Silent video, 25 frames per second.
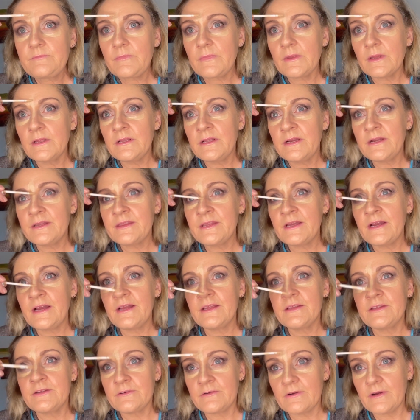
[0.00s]
Like the
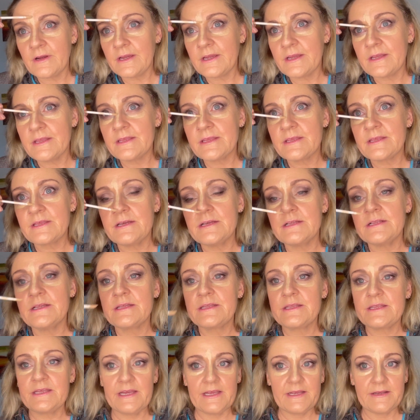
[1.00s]
under eye concealer
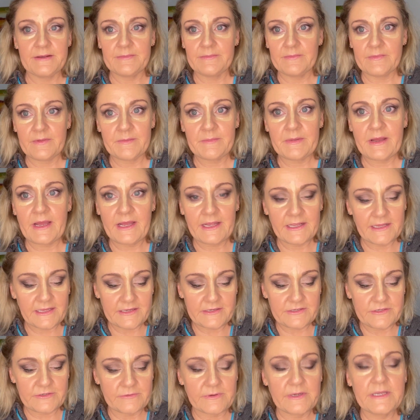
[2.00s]
thing. I'm hardly
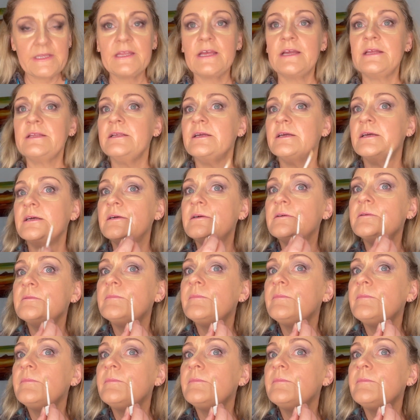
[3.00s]
doing that now.